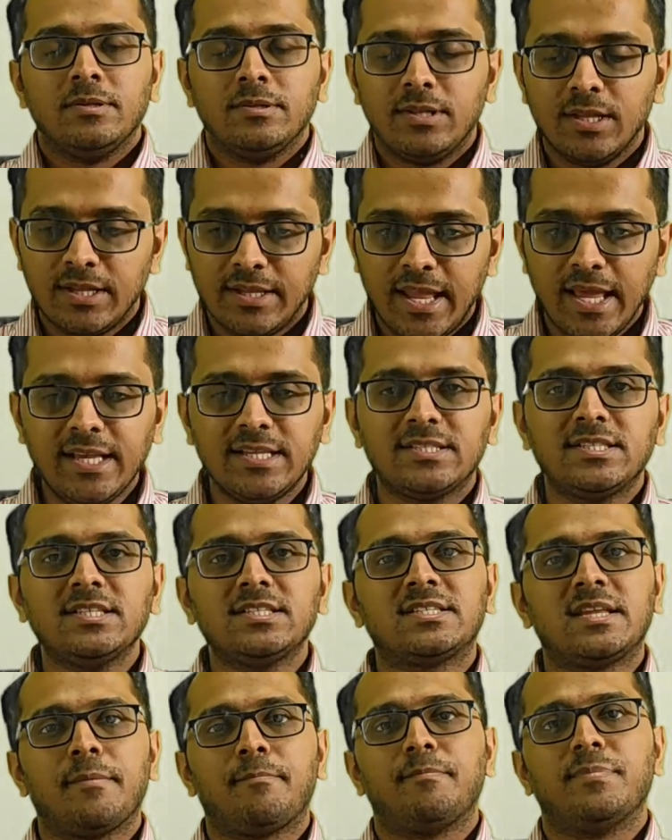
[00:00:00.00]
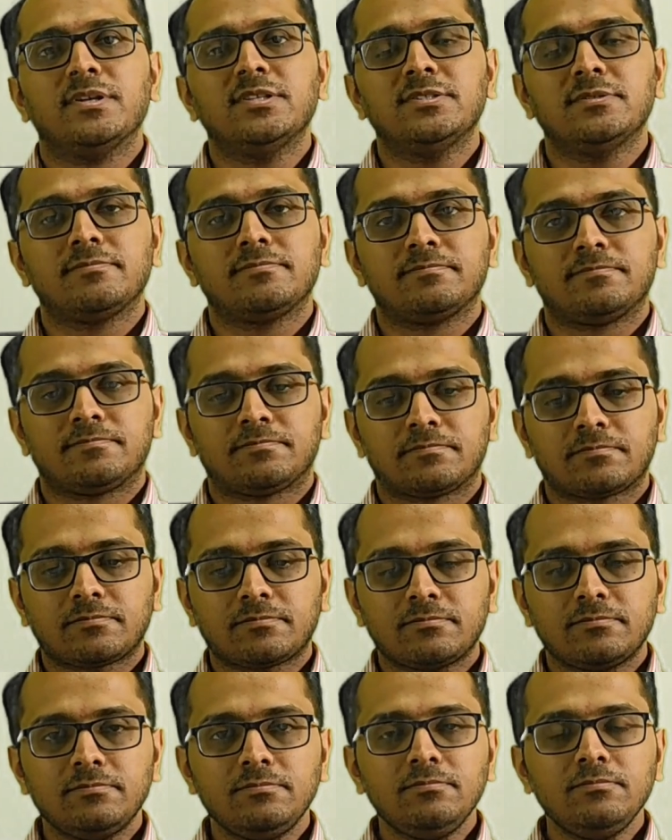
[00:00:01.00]
The next step is
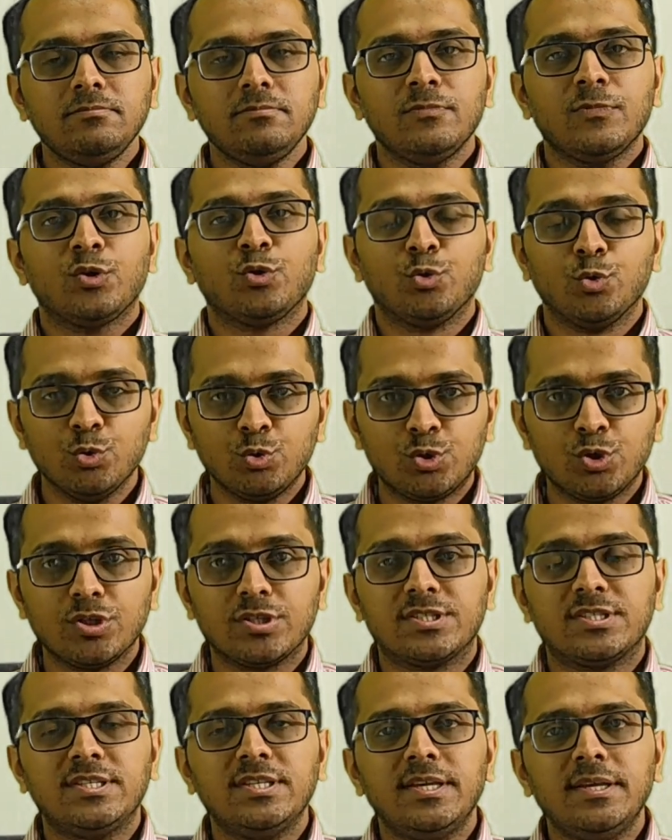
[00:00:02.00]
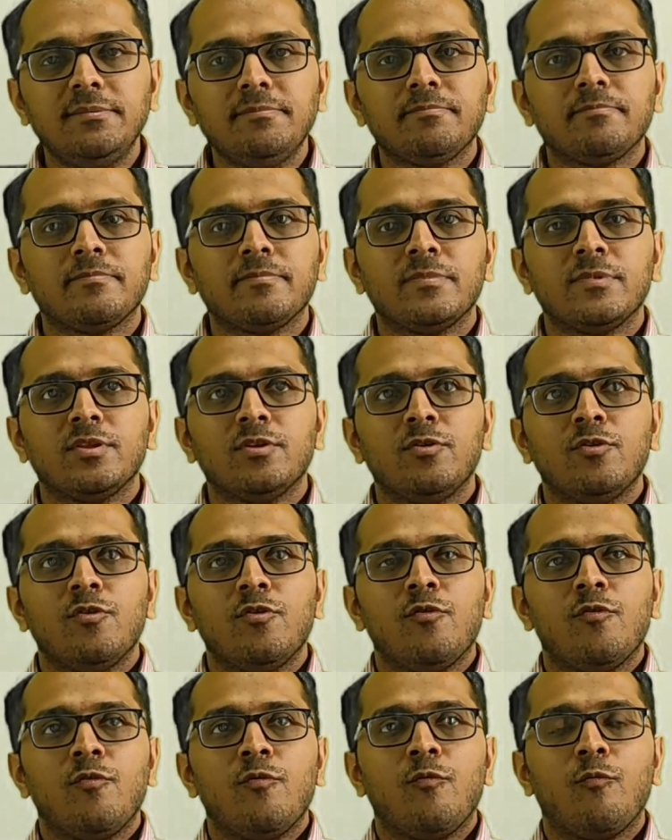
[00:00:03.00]
you should see
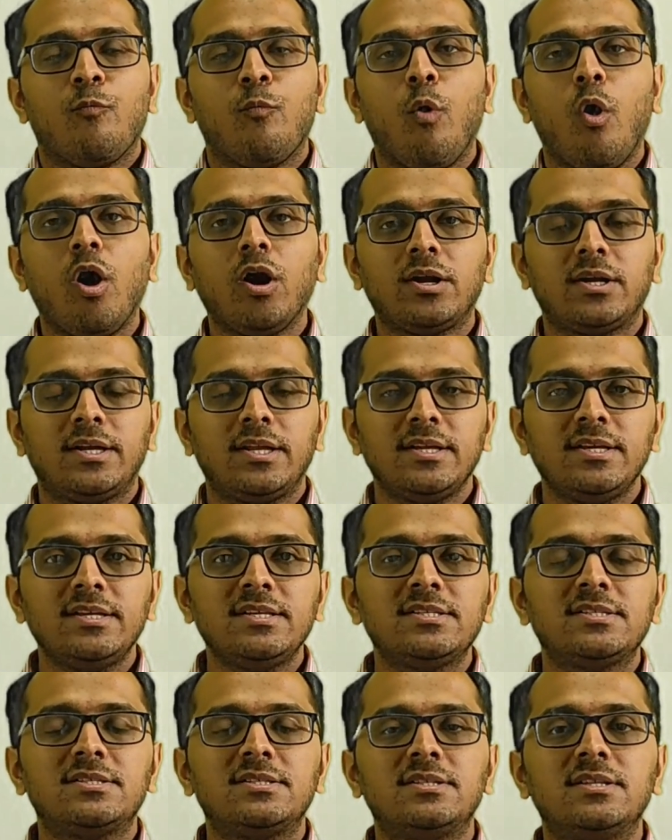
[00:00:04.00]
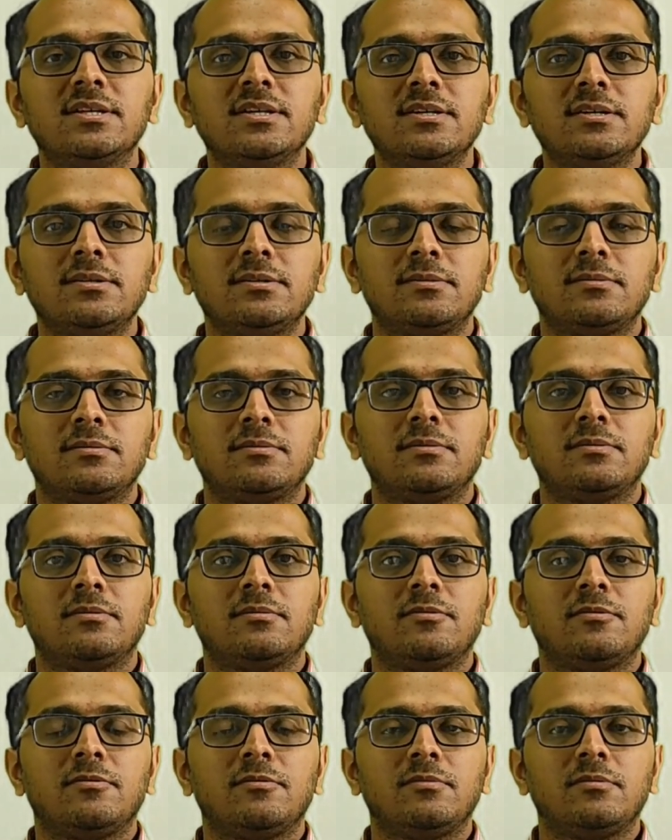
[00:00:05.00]
what is the
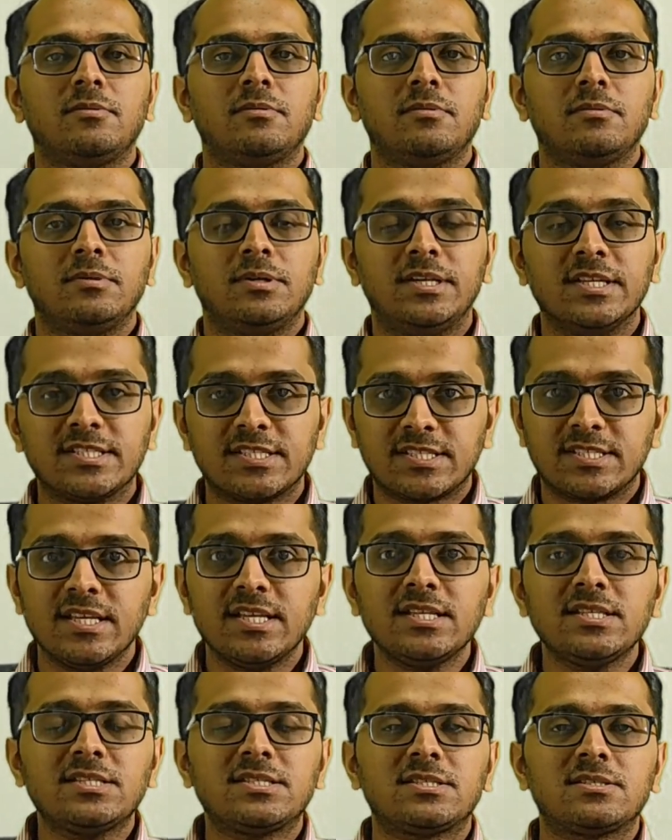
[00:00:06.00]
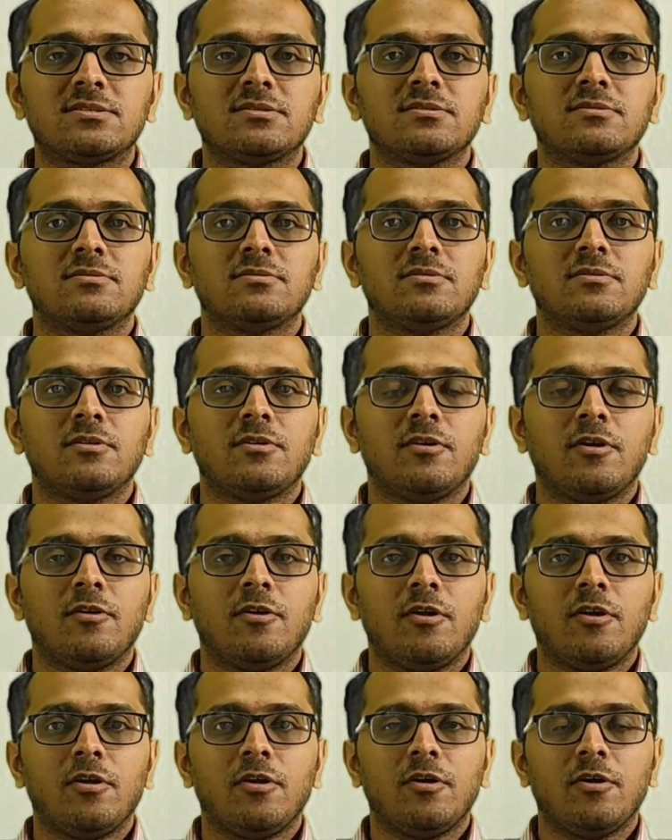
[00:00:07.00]
distance,
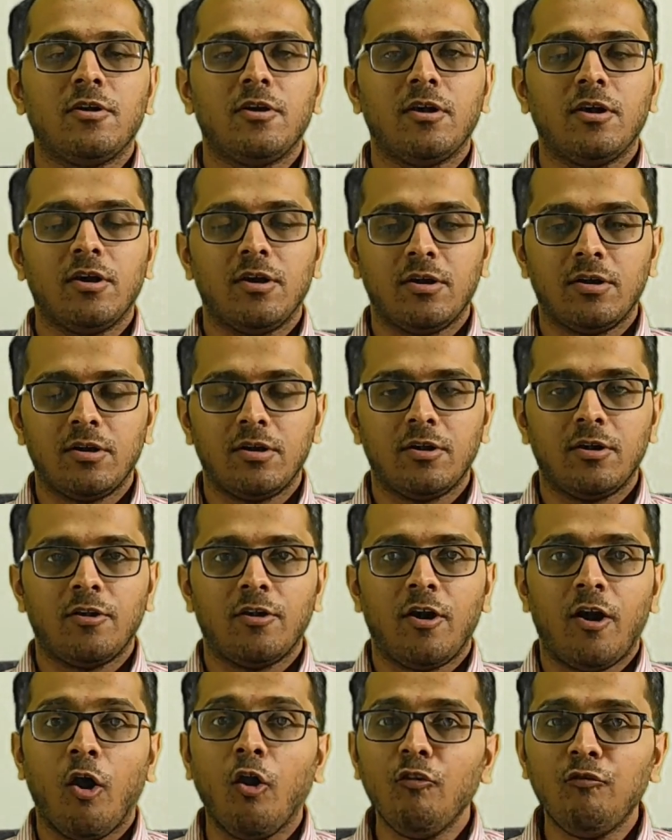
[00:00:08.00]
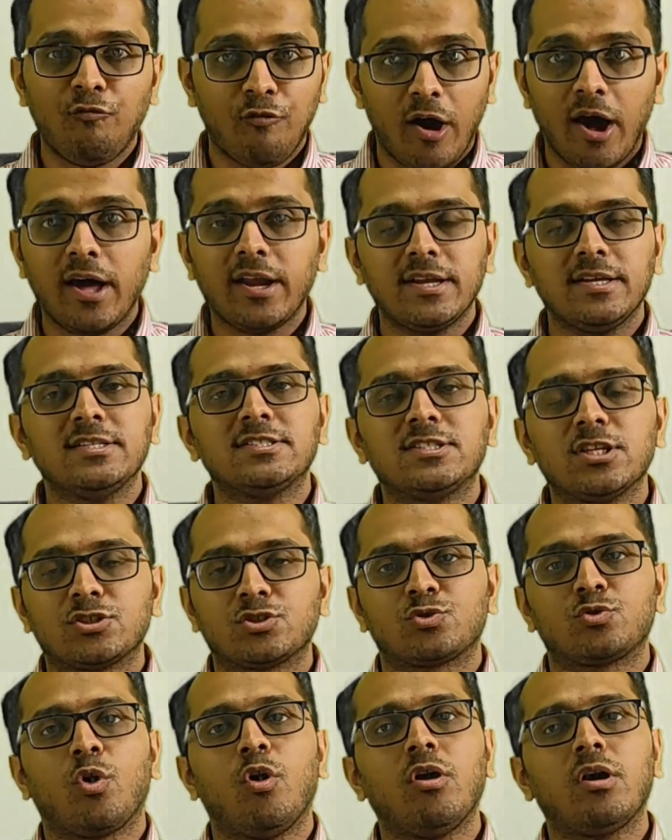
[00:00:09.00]
how far is the
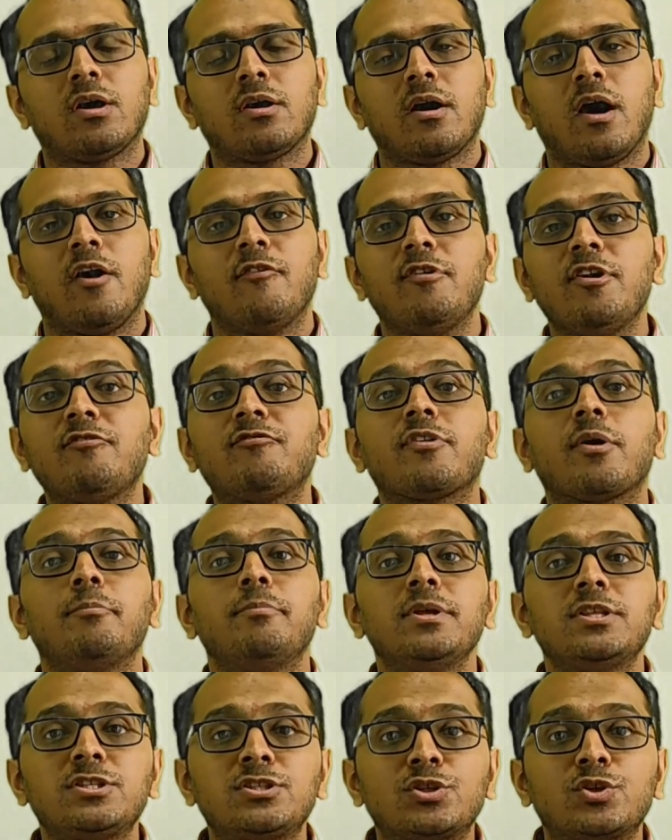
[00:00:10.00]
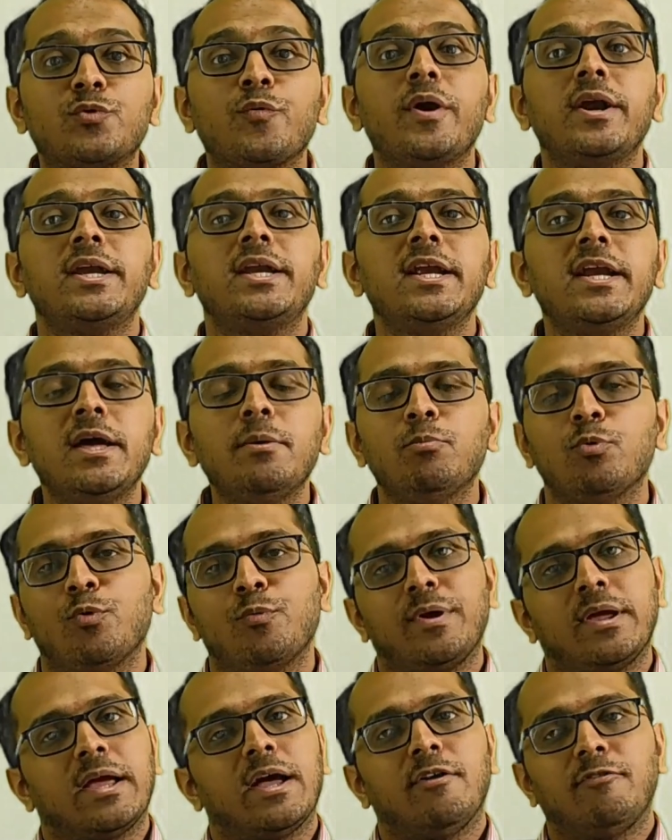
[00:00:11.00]
stock away from its 20-day
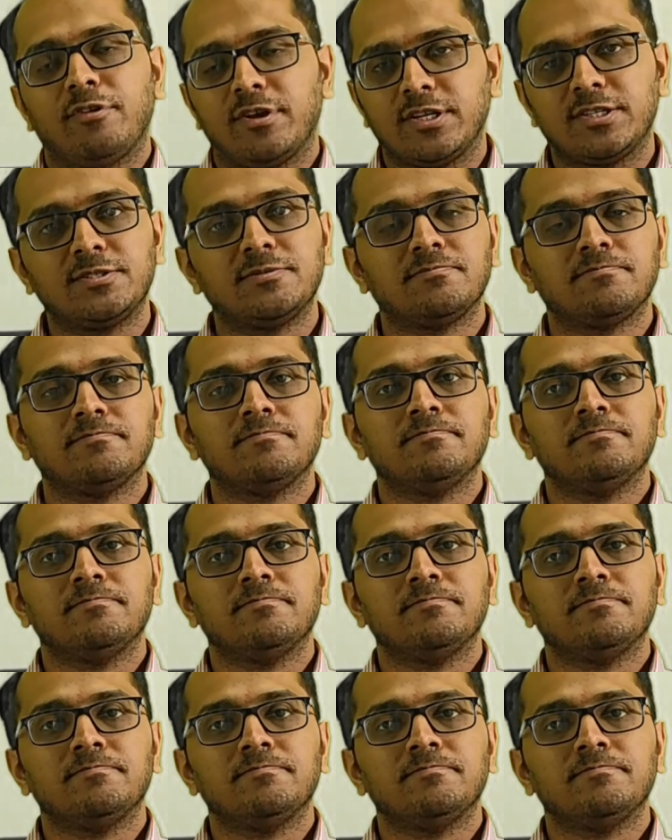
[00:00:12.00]
moving average.